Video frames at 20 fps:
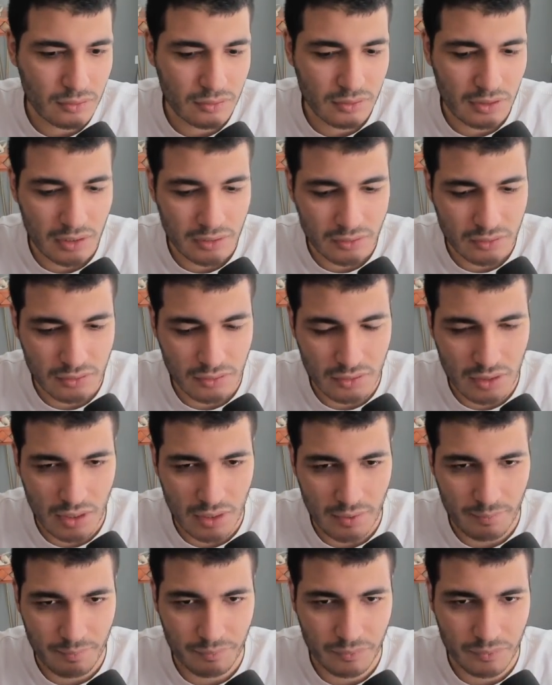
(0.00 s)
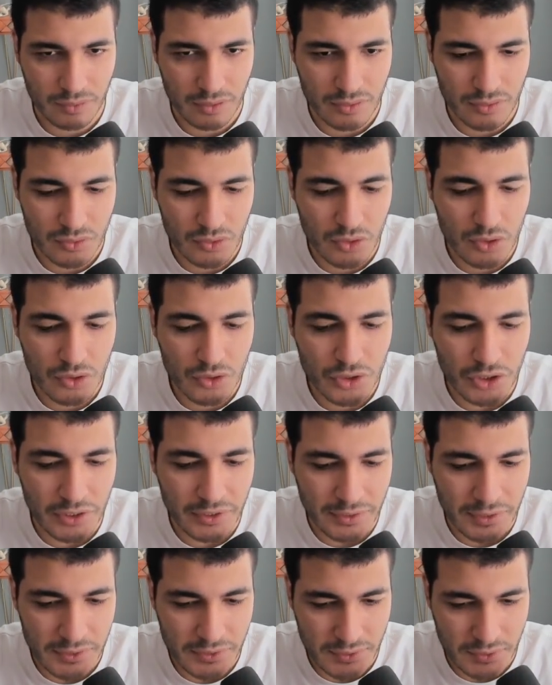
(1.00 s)
that the um, search
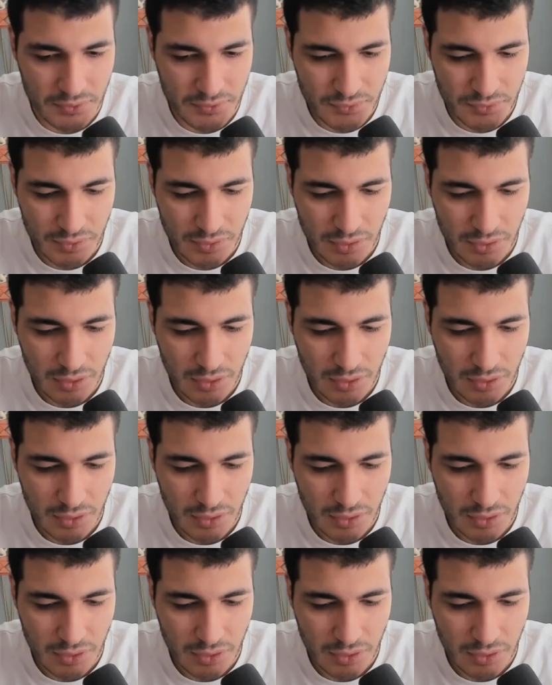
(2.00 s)
indexes